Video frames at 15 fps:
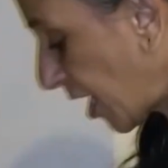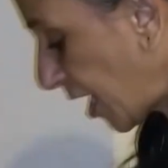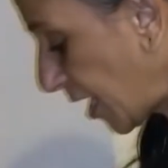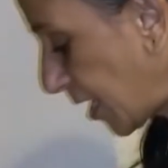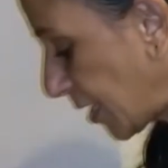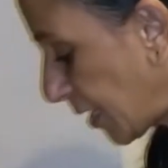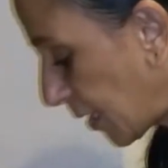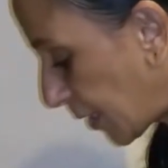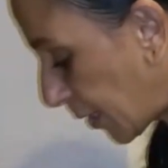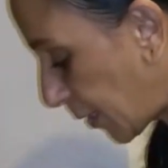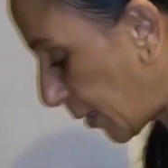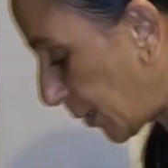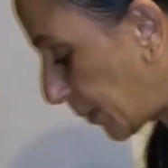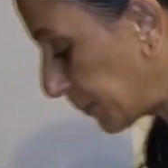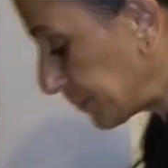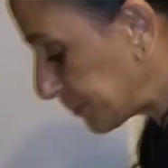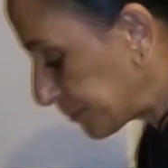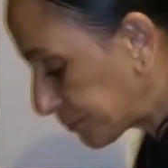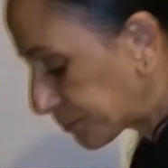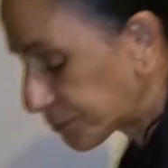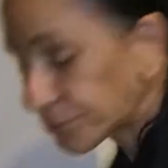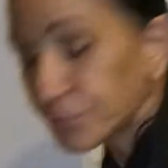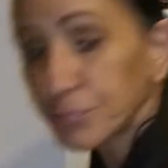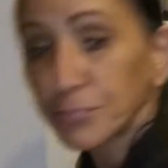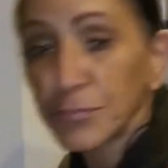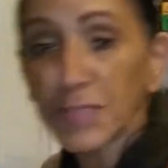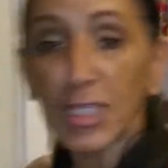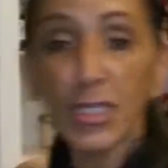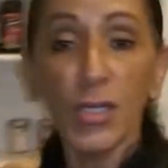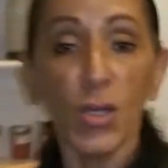Then, um,
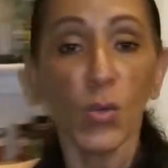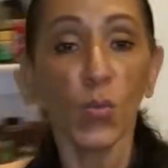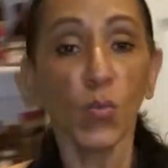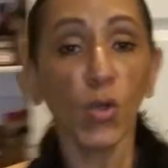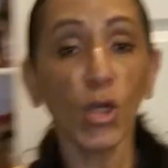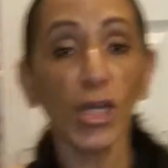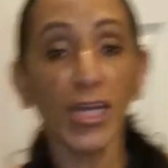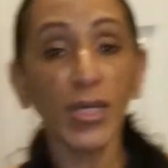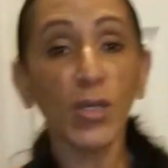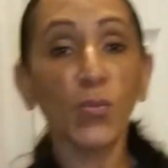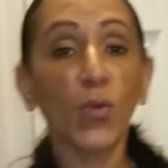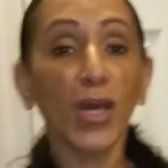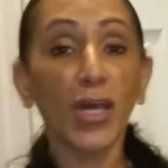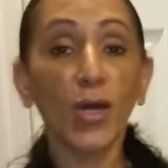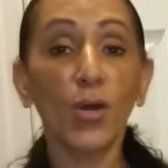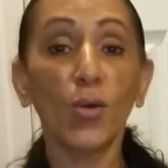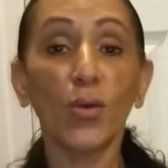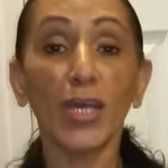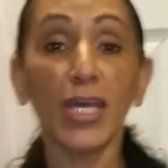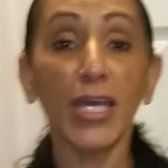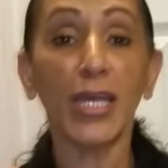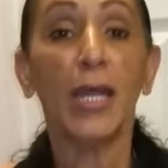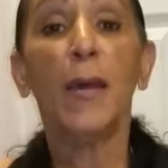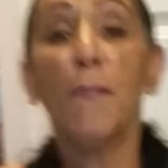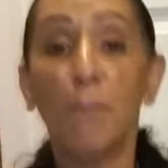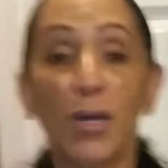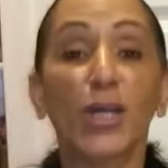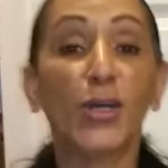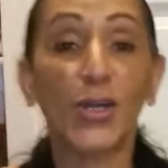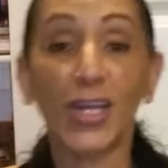boy, we'll eat
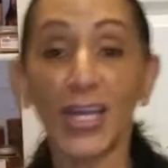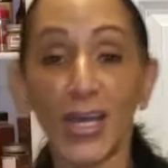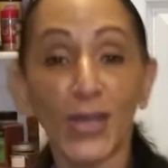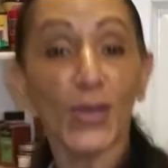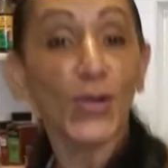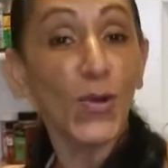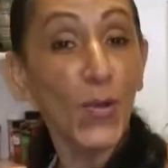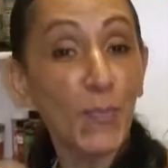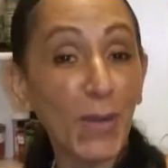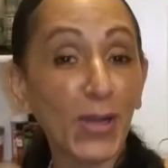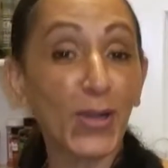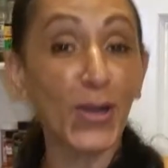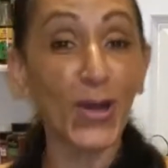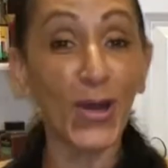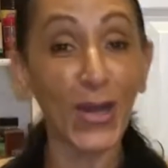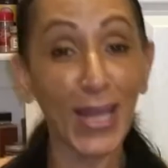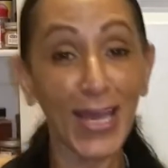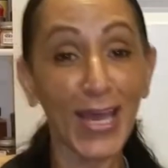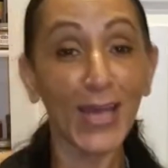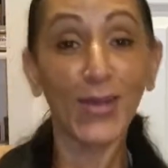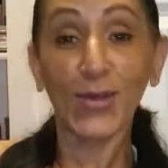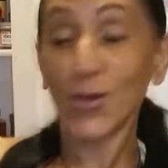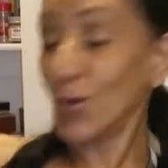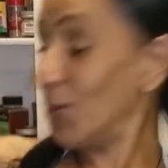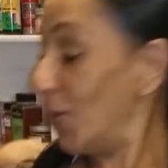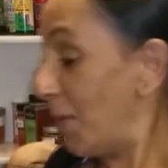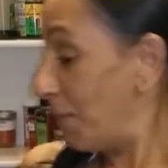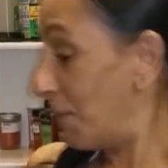Bacardi and a Coke, Bacardi and a Coke,